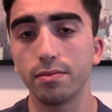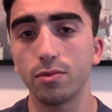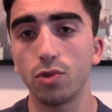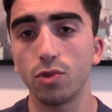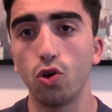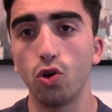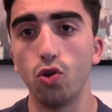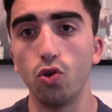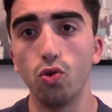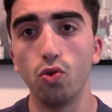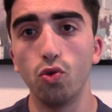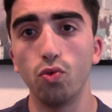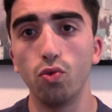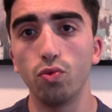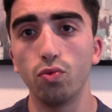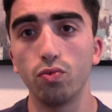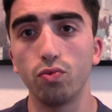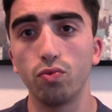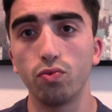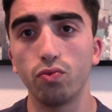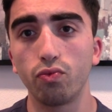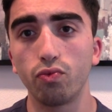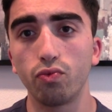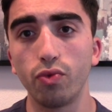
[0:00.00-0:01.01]
who
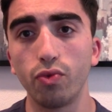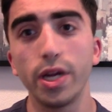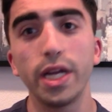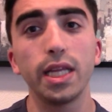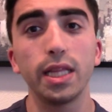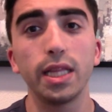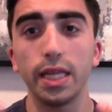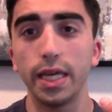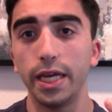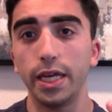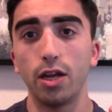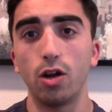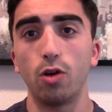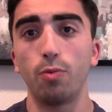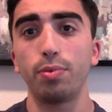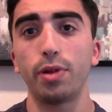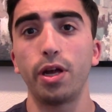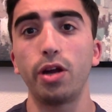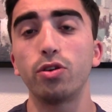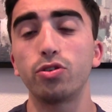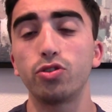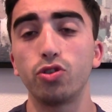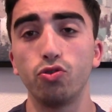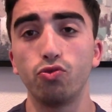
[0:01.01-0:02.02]
really, you know,
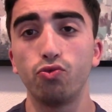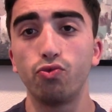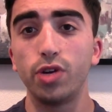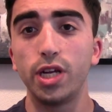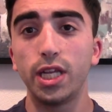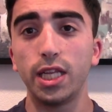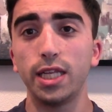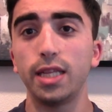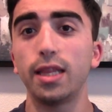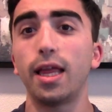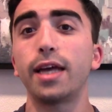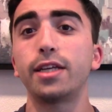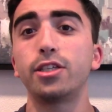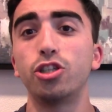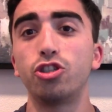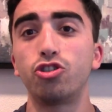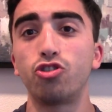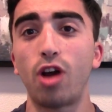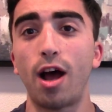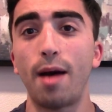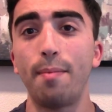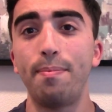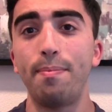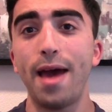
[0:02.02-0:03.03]
players who really like to
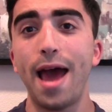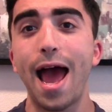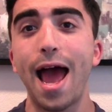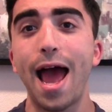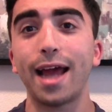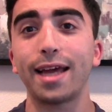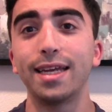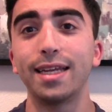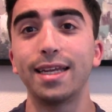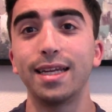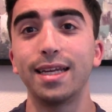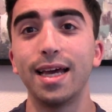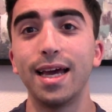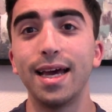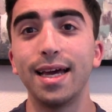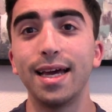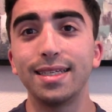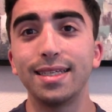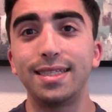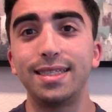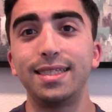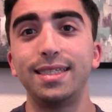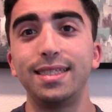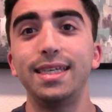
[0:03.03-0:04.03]
drop back and
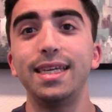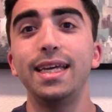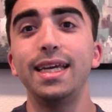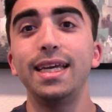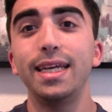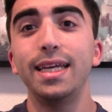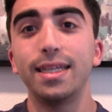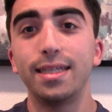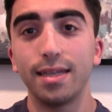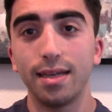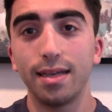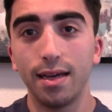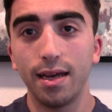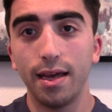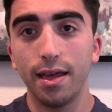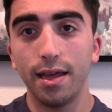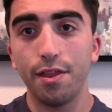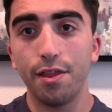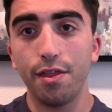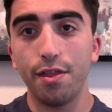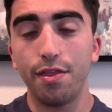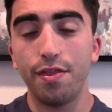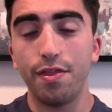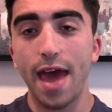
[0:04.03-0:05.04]
seed
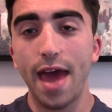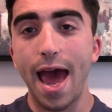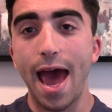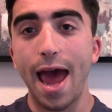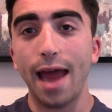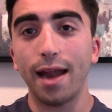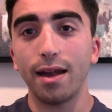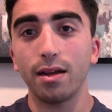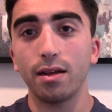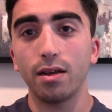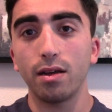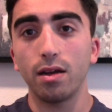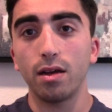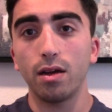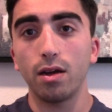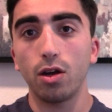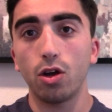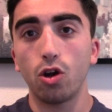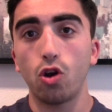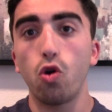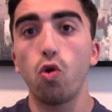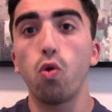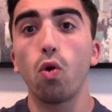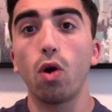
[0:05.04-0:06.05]
that
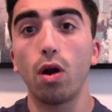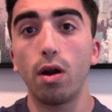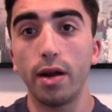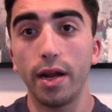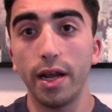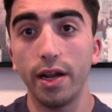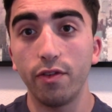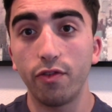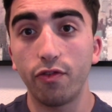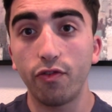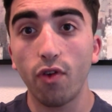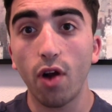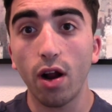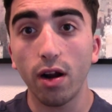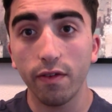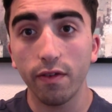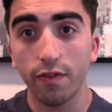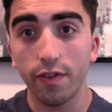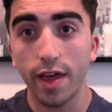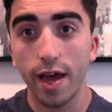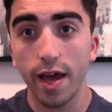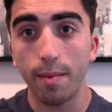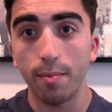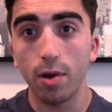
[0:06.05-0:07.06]
court in front
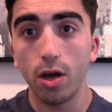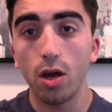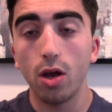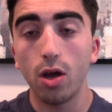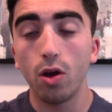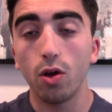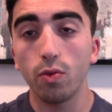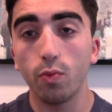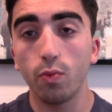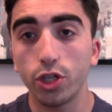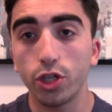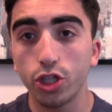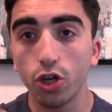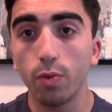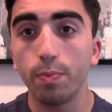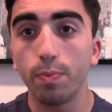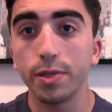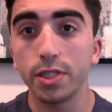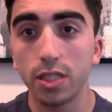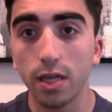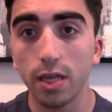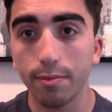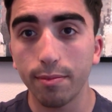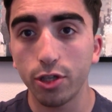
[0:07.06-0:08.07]
of them, which
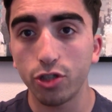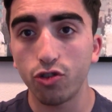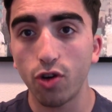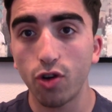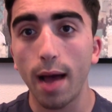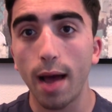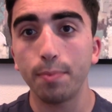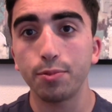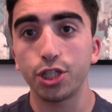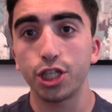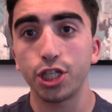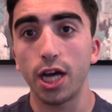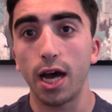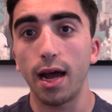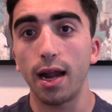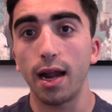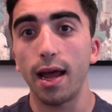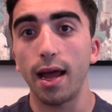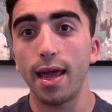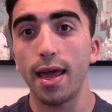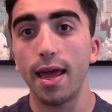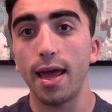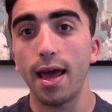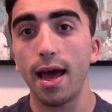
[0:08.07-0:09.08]
opens up the drop shot.
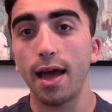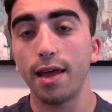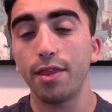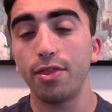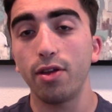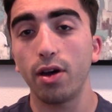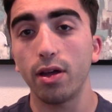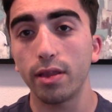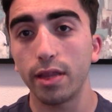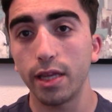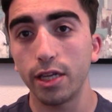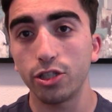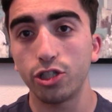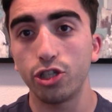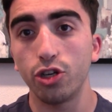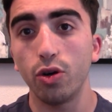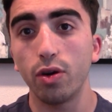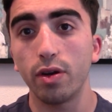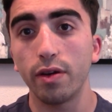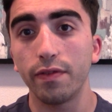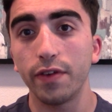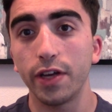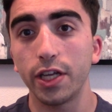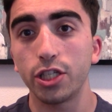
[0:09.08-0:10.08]
And I thought that
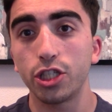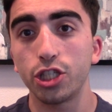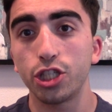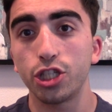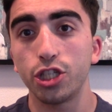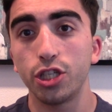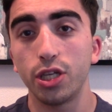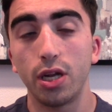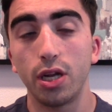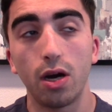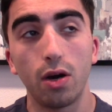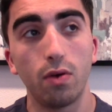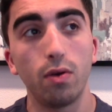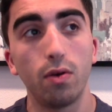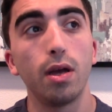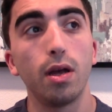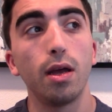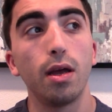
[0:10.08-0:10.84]
Djokovic, you know,